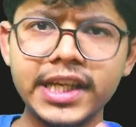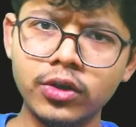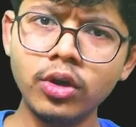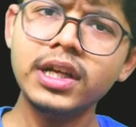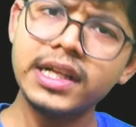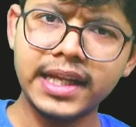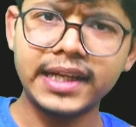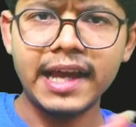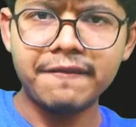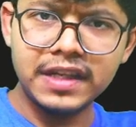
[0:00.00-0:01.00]
know that
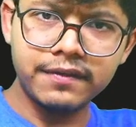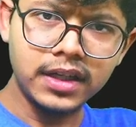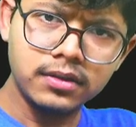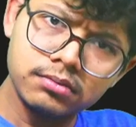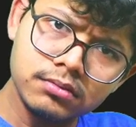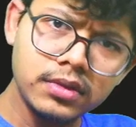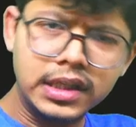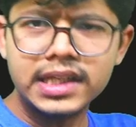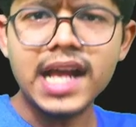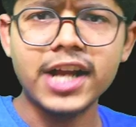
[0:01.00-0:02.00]
everyone
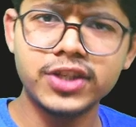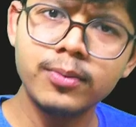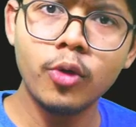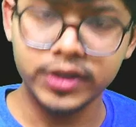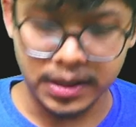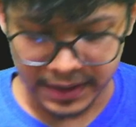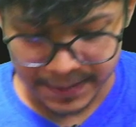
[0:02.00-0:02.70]
is actually more than me.